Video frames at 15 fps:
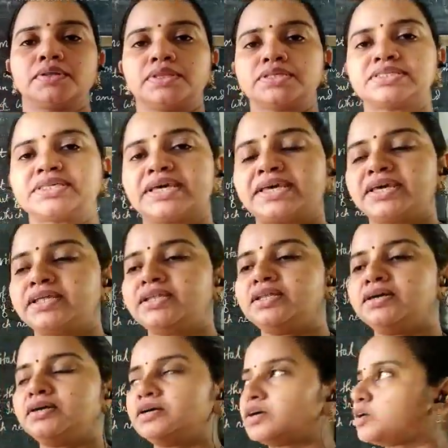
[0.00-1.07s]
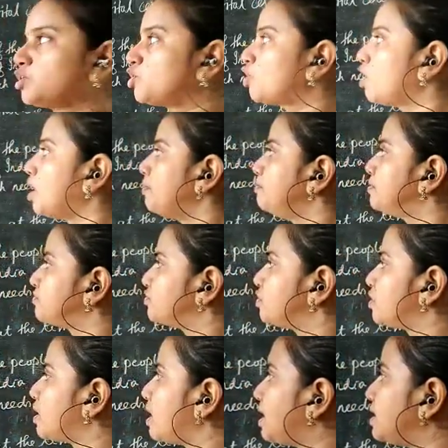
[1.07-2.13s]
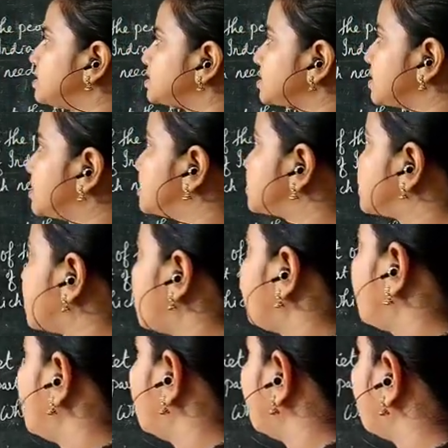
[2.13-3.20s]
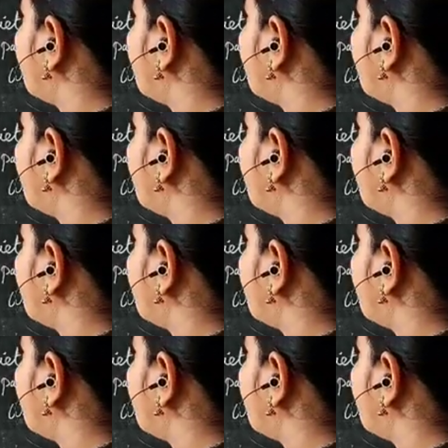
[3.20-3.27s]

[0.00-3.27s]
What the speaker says: The second crop before us is our